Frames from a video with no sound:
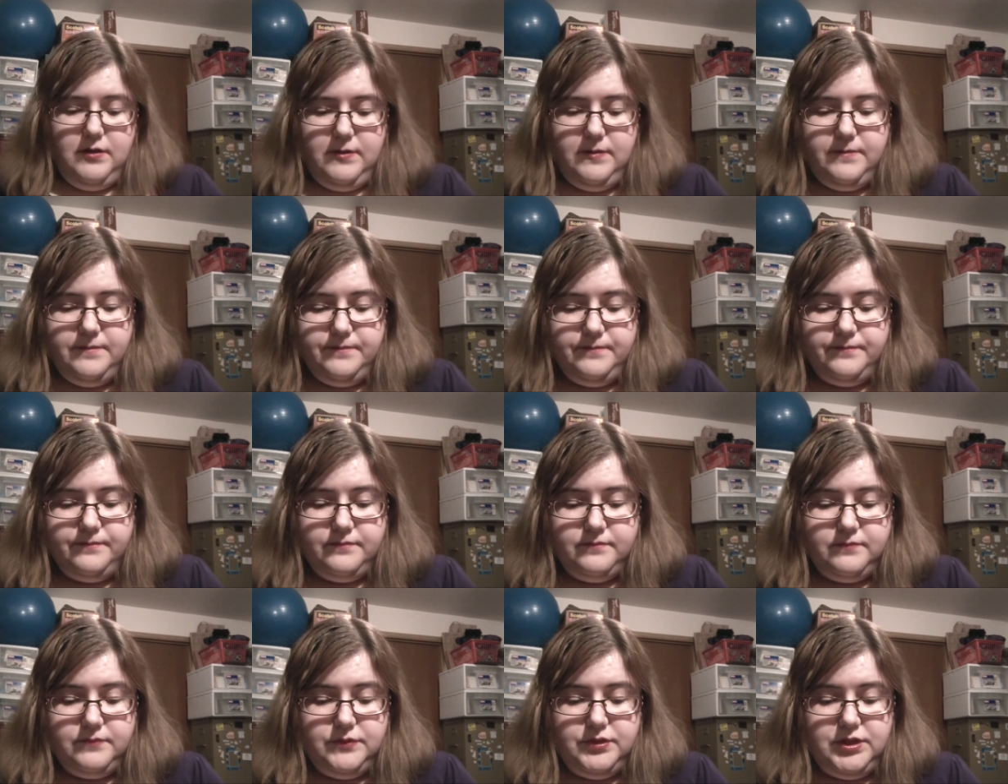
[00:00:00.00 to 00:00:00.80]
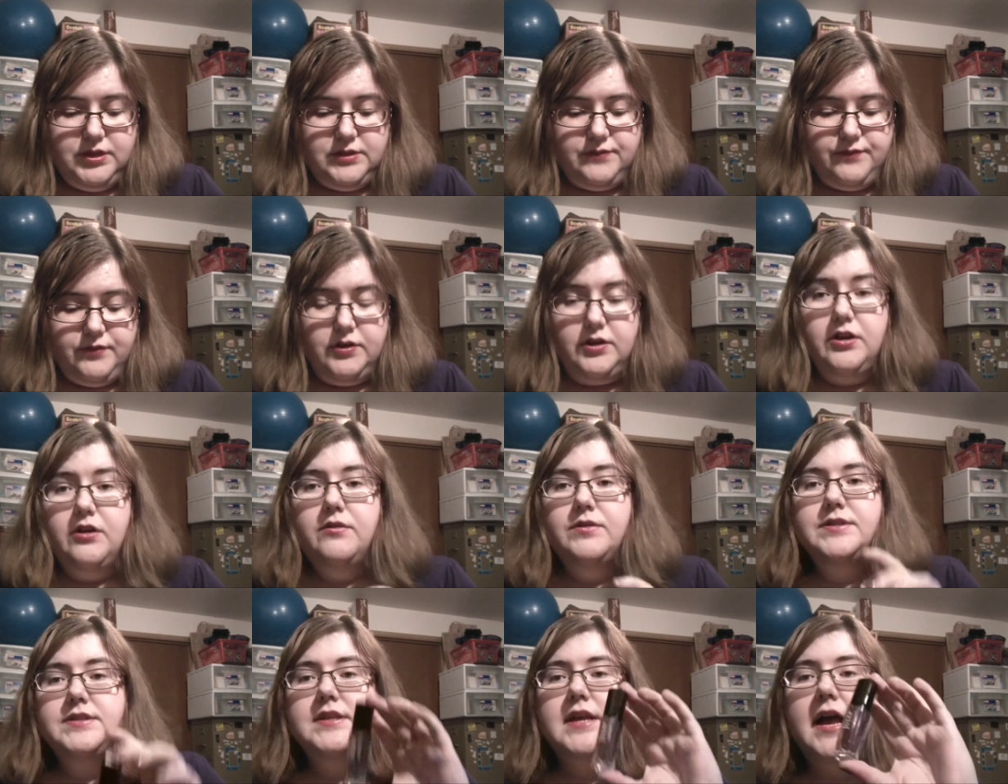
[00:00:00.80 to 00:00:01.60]
um, just for
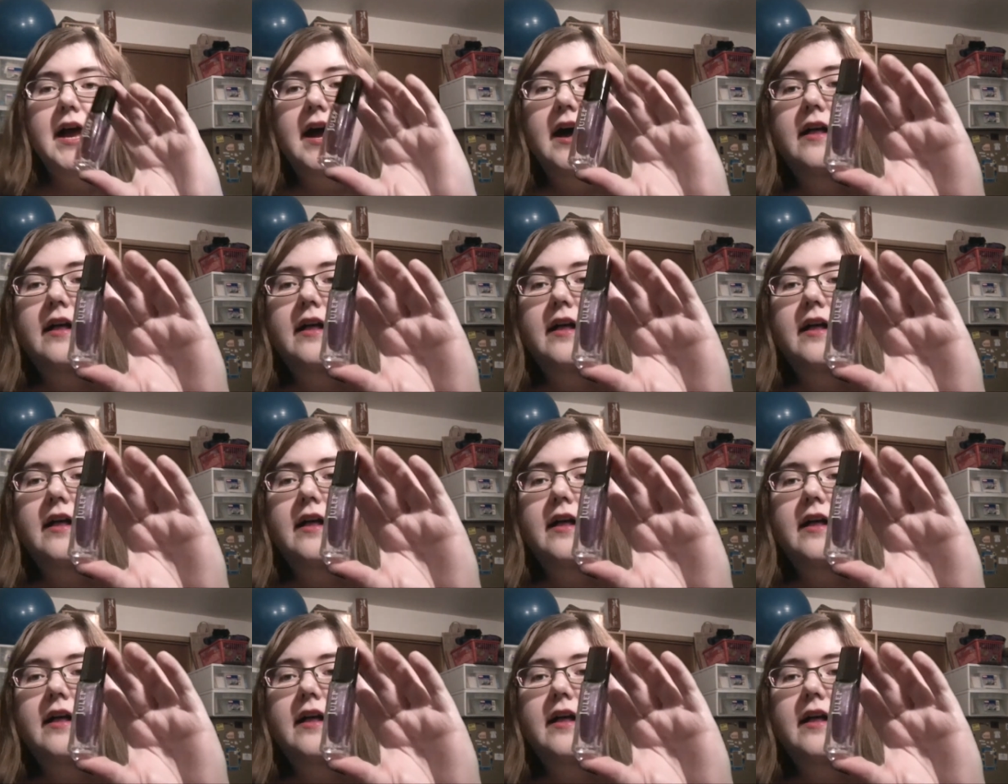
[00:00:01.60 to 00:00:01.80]
notes.